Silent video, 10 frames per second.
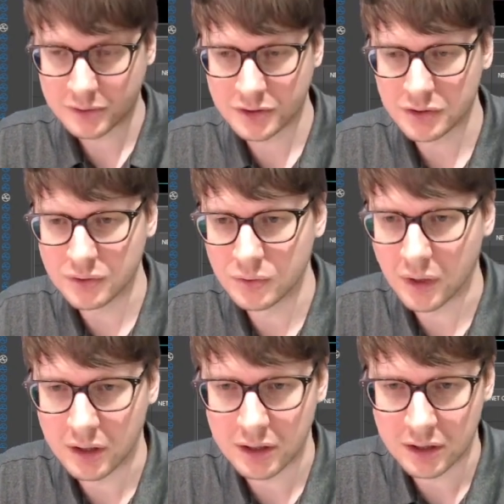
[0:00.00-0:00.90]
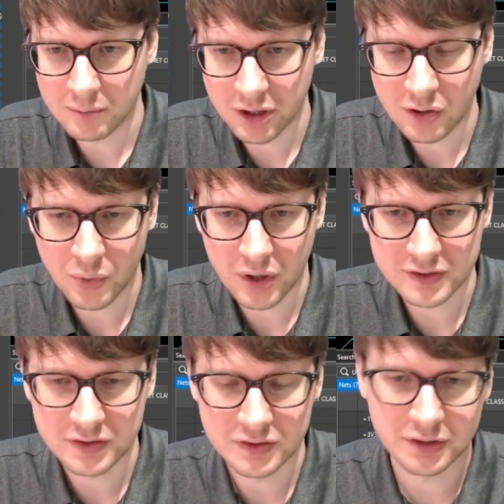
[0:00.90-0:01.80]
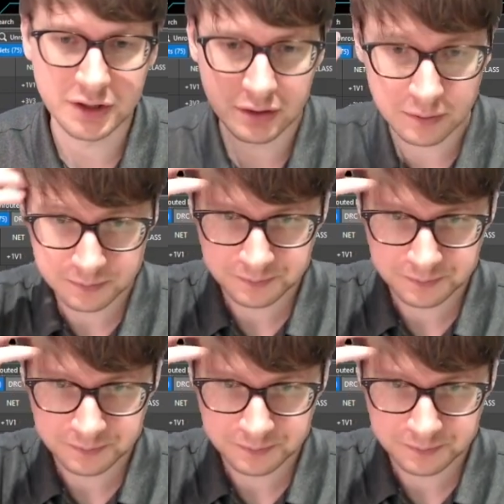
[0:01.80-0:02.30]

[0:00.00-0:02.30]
to our microprocessor here.